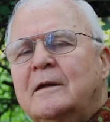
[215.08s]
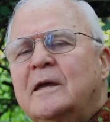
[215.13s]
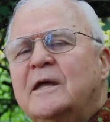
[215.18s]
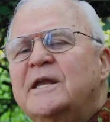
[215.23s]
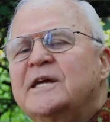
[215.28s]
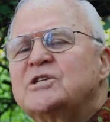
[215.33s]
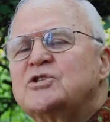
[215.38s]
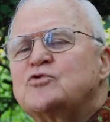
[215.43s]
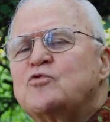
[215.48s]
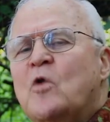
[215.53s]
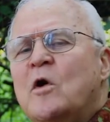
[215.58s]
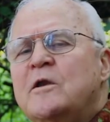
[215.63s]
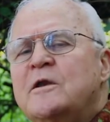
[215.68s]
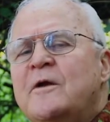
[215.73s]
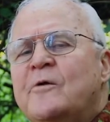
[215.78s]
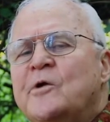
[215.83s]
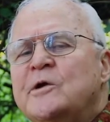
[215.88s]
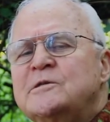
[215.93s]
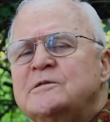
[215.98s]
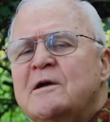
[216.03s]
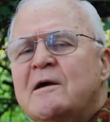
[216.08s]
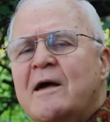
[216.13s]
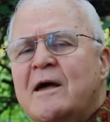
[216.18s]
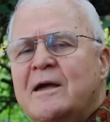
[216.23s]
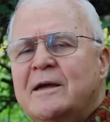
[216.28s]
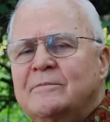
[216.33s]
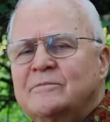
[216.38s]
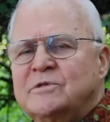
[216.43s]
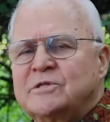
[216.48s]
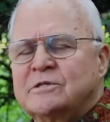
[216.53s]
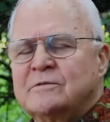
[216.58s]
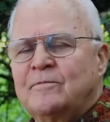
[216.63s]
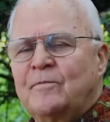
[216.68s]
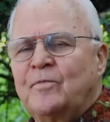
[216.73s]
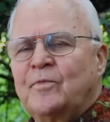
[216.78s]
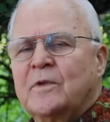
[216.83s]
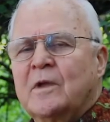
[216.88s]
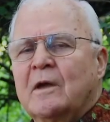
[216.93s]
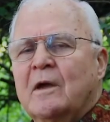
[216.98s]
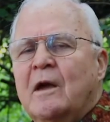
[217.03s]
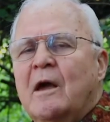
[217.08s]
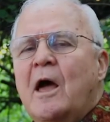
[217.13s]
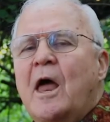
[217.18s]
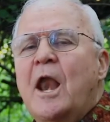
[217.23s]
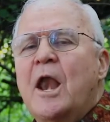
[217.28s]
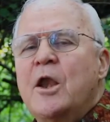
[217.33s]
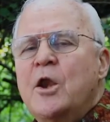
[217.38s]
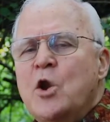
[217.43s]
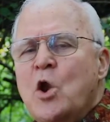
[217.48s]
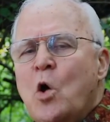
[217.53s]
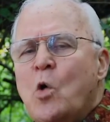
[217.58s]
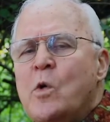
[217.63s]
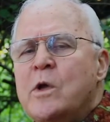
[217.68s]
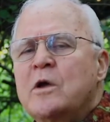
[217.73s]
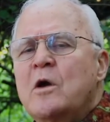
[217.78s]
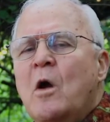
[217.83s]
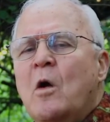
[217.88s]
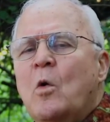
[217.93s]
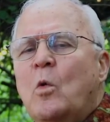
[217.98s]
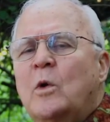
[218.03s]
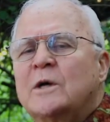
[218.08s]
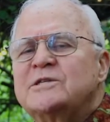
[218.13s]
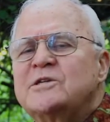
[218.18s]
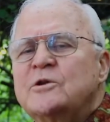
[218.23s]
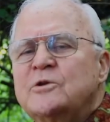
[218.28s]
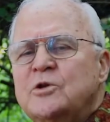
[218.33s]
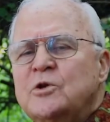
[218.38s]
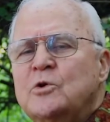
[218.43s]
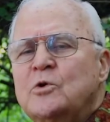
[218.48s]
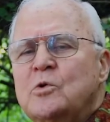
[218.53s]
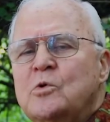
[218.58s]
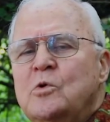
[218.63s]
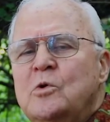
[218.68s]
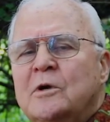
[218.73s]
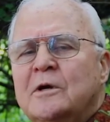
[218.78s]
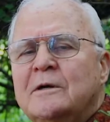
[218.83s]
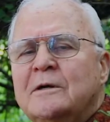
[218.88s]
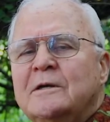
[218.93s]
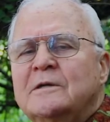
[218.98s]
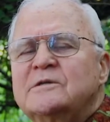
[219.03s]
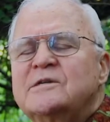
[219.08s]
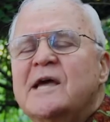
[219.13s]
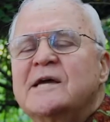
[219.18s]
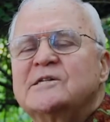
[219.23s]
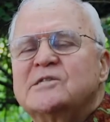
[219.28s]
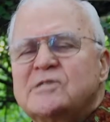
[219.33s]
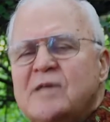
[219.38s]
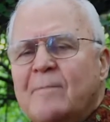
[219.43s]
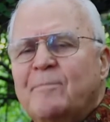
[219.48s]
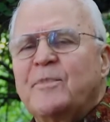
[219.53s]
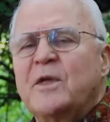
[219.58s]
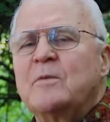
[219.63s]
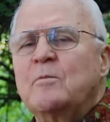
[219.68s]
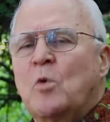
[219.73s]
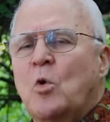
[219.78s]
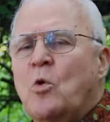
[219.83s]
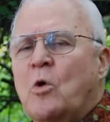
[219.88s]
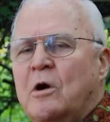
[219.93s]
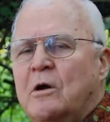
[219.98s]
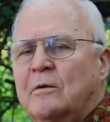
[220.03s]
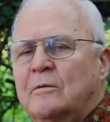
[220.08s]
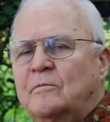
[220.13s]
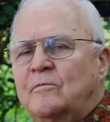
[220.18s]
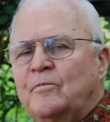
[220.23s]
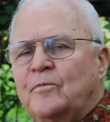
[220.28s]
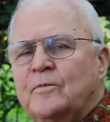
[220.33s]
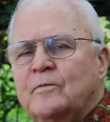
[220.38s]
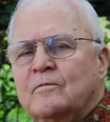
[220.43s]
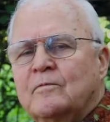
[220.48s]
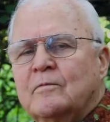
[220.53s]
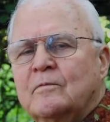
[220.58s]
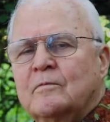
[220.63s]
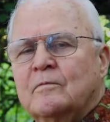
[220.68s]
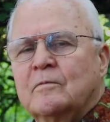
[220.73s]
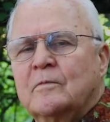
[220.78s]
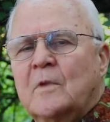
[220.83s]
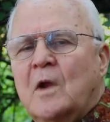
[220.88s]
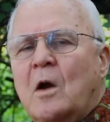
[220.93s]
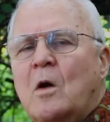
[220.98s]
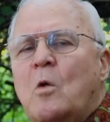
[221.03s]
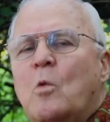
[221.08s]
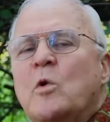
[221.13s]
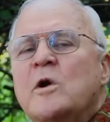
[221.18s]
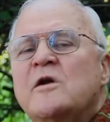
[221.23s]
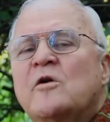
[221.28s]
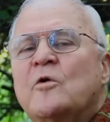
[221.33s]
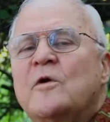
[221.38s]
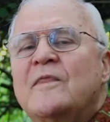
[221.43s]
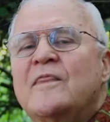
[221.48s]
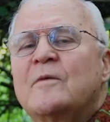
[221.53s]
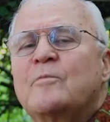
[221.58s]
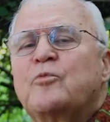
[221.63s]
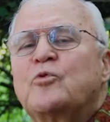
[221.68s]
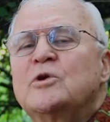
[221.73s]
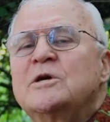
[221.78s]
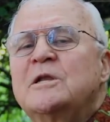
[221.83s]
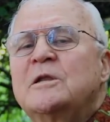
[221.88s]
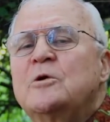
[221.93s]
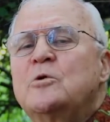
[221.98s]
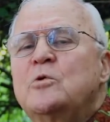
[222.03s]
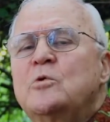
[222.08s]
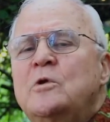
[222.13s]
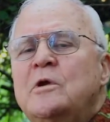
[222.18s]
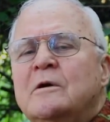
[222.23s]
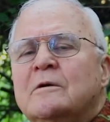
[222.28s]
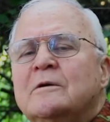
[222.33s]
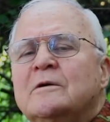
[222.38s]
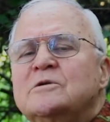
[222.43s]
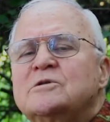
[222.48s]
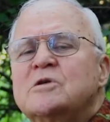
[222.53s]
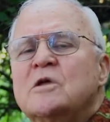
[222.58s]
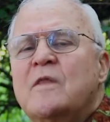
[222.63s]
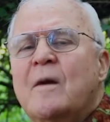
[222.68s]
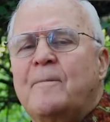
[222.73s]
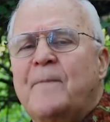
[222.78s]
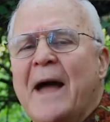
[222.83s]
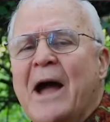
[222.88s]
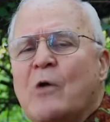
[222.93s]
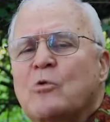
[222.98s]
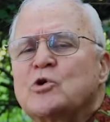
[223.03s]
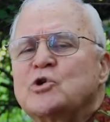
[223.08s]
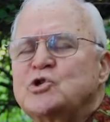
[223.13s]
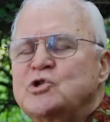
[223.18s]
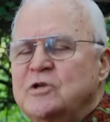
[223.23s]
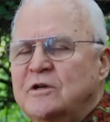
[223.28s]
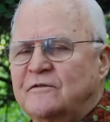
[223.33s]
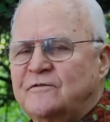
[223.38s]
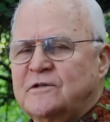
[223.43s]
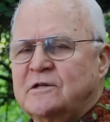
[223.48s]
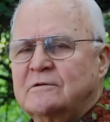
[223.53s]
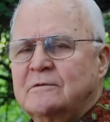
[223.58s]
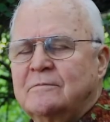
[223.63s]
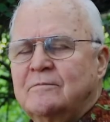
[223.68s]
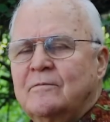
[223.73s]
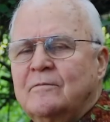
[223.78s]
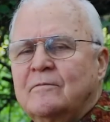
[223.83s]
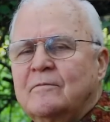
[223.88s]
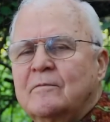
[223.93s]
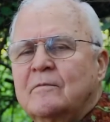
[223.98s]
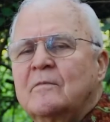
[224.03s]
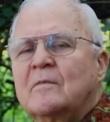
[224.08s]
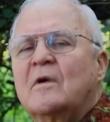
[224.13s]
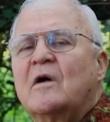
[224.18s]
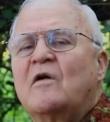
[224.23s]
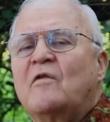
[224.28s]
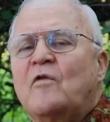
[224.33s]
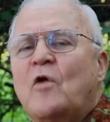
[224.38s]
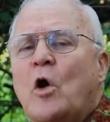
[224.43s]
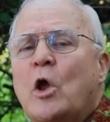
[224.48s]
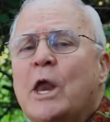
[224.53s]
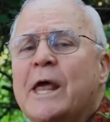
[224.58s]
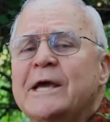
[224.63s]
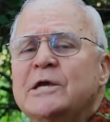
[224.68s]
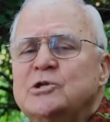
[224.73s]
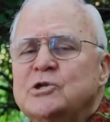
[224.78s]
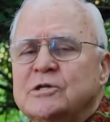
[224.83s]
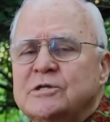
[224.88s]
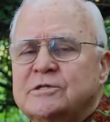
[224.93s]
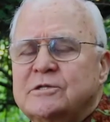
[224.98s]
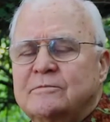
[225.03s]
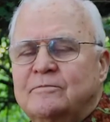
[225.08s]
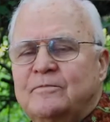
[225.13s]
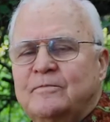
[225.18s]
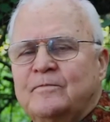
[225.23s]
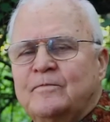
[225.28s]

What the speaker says: In extraordinary times, knowing what to do takes something more. We are in the prelude to the power shift of all ages.